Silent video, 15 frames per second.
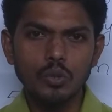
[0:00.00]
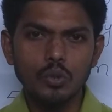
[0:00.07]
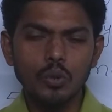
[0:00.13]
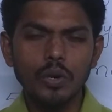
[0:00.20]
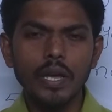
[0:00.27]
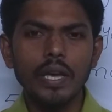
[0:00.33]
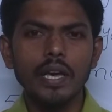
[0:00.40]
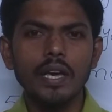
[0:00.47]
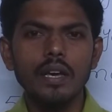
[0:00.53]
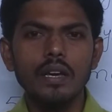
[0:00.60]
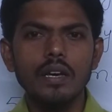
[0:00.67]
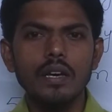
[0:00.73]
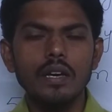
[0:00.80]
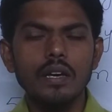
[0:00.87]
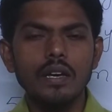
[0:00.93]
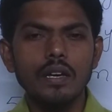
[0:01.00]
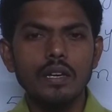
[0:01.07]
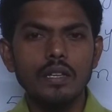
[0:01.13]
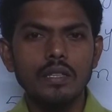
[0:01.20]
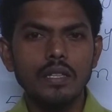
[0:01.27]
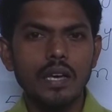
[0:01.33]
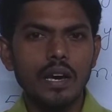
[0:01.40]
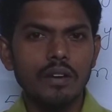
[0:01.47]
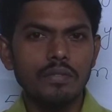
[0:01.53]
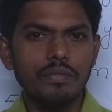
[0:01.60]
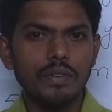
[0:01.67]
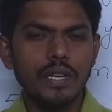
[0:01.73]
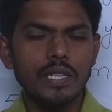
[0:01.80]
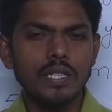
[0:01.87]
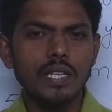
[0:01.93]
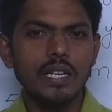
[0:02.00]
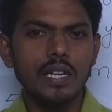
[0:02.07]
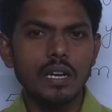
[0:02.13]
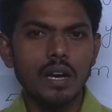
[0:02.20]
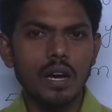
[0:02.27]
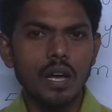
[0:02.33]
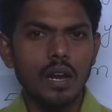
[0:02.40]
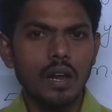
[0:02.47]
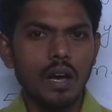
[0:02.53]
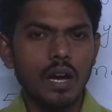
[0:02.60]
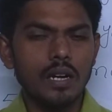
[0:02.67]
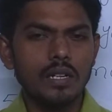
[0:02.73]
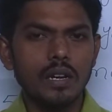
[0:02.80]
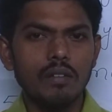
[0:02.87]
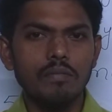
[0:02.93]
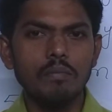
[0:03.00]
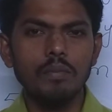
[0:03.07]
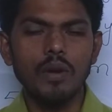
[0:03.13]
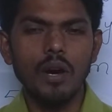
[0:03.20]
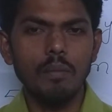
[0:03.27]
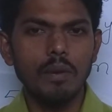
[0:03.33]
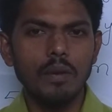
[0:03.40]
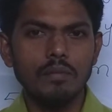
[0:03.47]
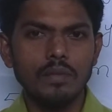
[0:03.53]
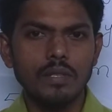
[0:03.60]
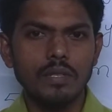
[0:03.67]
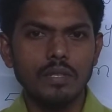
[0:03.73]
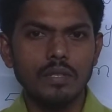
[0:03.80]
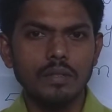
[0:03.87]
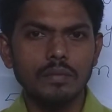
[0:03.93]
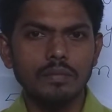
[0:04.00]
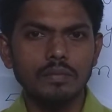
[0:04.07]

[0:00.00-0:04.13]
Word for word: today they are facing a lot of problems.